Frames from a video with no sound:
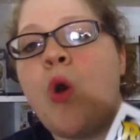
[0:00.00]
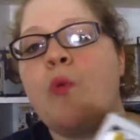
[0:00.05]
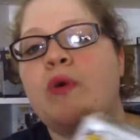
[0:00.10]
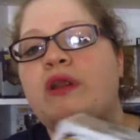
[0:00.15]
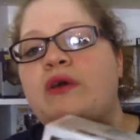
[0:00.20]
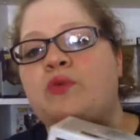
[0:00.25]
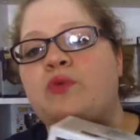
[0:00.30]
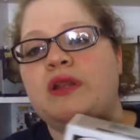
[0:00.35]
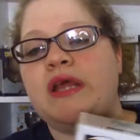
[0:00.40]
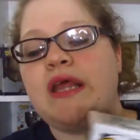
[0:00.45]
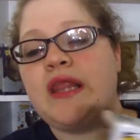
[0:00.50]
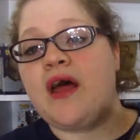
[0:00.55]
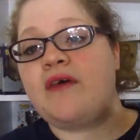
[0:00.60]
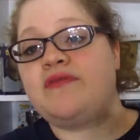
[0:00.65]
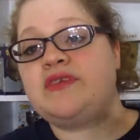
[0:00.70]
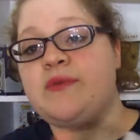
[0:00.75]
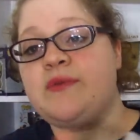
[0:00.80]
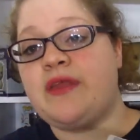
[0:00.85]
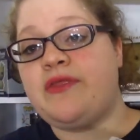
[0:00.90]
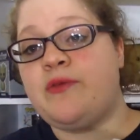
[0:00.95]
What I really
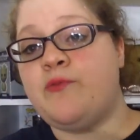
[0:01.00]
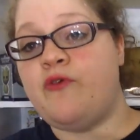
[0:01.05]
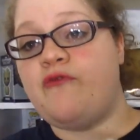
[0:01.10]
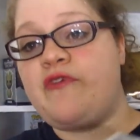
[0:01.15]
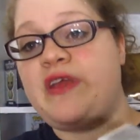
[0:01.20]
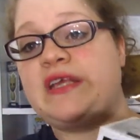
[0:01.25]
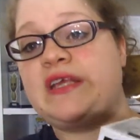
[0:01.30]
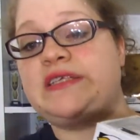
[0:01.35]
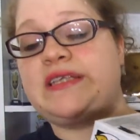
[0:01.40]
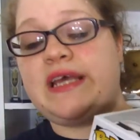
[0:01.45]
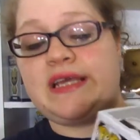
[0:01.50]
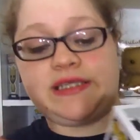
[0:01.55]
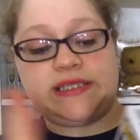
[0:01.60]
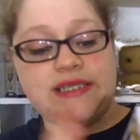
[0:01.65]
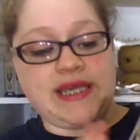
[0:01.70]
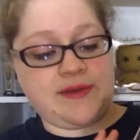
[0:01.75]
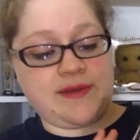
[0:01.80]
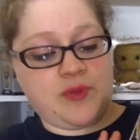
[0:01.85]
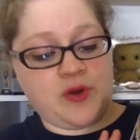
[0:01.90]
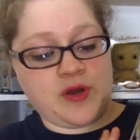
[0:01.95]
loved about the movie is they
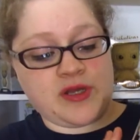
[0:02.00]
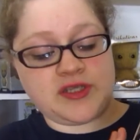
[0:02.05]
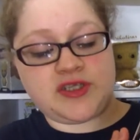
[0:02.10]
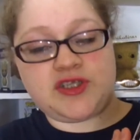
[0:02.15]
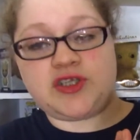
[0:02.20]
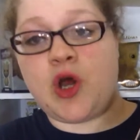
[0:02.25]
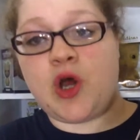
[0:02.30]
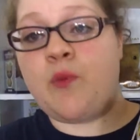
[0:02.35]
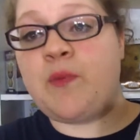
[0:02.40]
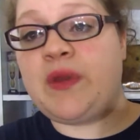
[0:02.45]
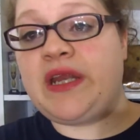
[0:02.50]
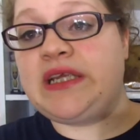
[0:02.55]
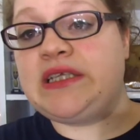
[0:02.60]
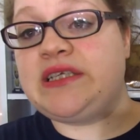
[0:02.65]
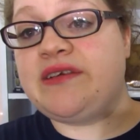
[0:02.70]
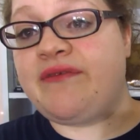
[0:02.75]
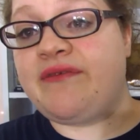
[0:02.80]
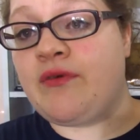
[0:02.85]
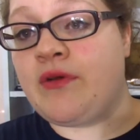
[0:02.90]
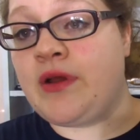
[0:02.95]
did put so many
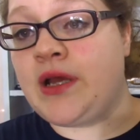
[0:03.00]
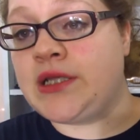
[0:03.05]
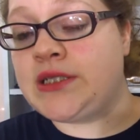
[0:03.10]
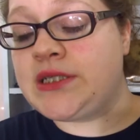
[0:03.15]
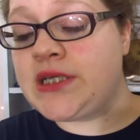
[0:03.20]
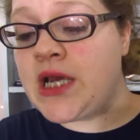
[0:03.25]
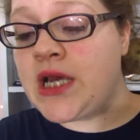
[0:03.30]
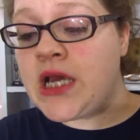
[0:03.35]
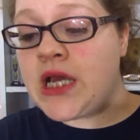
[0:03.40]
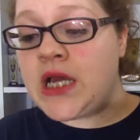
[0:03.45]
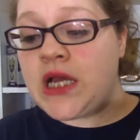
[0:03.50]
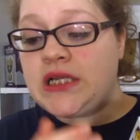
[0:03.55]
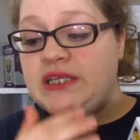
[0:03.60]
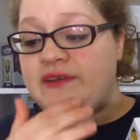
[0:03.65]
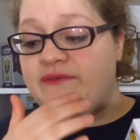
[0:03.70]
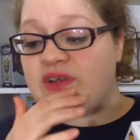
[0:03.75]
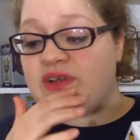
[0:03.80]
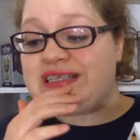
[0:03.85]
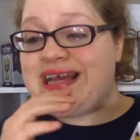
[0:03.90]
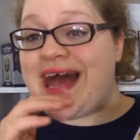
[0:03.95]
different
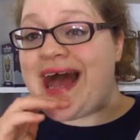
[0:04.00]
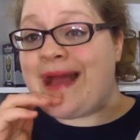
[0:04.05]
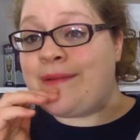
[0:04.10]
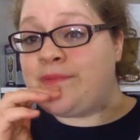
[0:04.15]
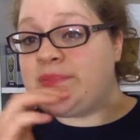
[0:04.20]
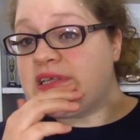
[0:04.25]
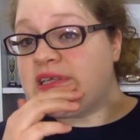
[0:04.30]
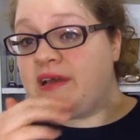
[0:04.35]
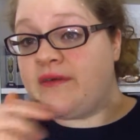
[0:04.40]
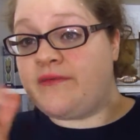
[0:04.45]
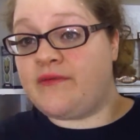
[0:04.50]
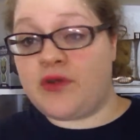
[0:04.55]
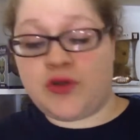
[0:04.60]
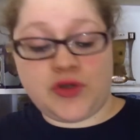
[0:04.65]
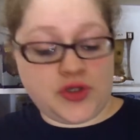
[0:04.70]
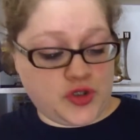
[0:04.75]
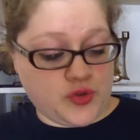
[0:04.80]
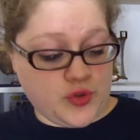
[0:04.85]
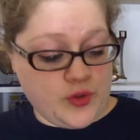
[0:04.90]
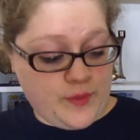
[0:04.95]
different types of
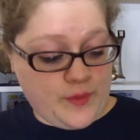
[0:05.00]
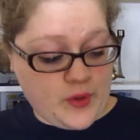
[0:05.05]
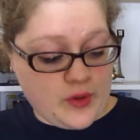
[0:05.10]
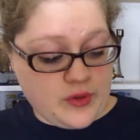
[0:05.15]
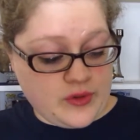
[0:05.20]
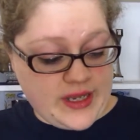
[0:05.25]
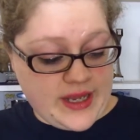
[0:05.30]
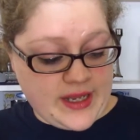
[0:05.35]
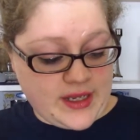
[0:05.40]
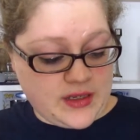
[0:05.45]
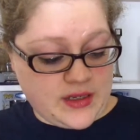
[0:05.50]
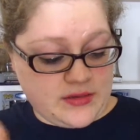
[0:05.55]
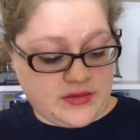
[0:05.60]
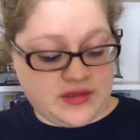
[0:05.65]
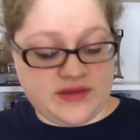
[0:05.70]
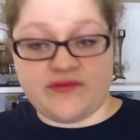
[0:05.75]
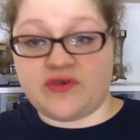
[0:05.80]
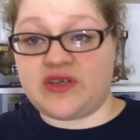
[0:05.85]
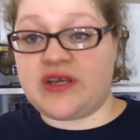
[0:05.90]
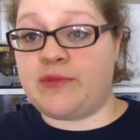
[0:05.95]
trooper, like
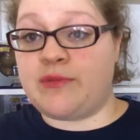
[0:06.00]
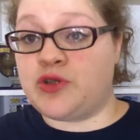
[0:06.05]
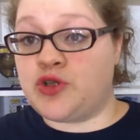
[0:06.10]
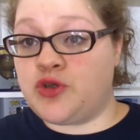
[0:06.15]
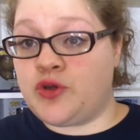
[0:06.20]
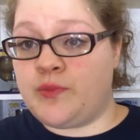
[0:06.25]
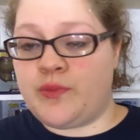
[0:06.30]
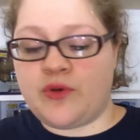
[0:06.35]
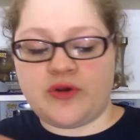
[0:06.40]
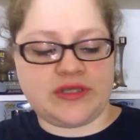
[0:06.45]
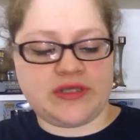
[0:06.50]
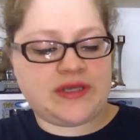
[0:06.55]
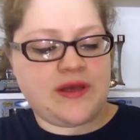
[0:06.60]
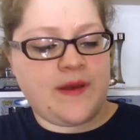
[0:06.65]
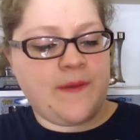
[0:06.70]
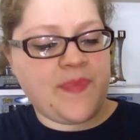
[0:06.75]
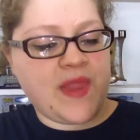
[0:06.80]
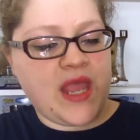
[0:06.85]
different type of troopers.